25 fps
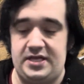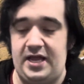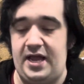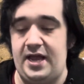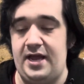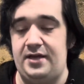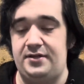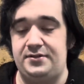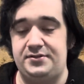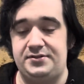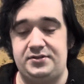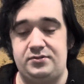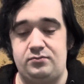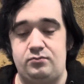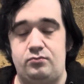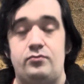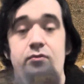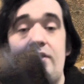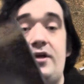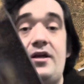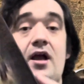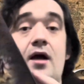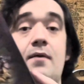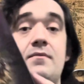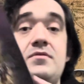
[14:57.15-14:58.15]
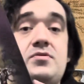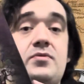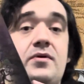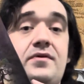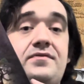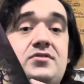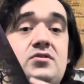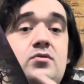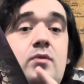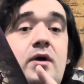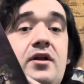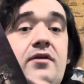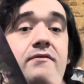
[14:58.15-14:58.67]
And it comes with
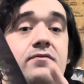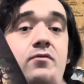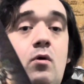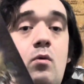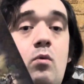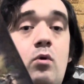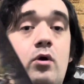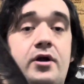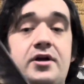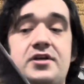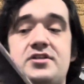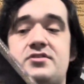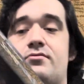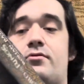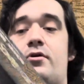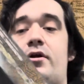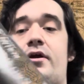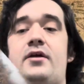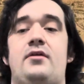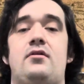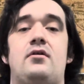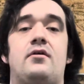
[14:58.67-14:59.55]
24 Warriors of Rohan.